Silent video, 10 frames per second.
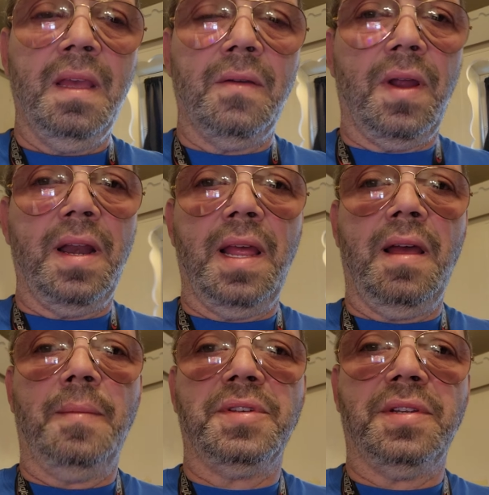right
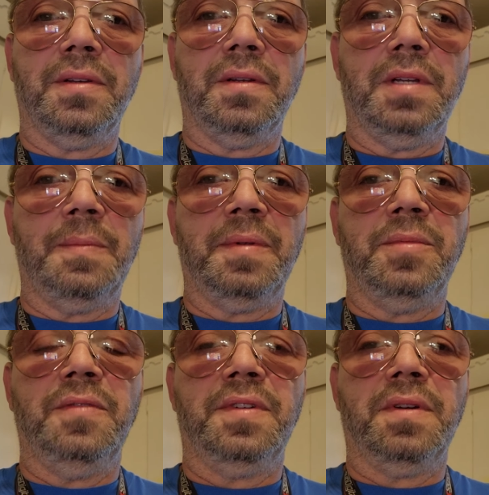now I'm still up and
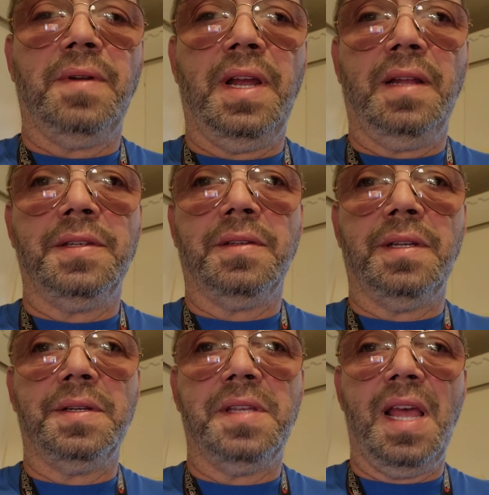moving around, so
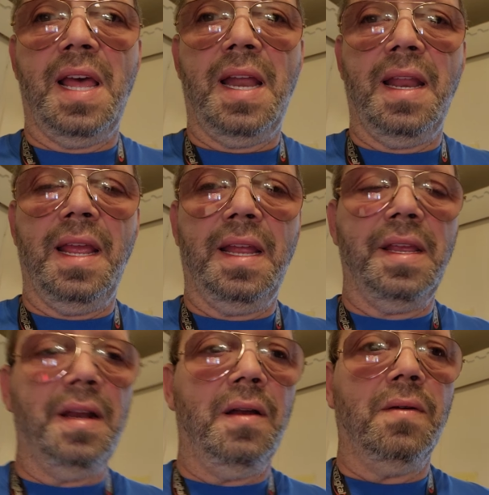there's that.
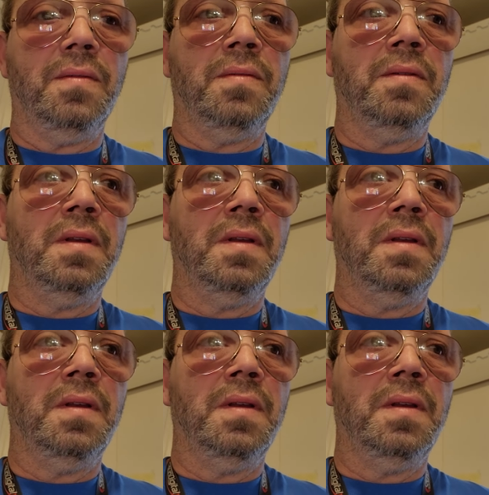And, you know,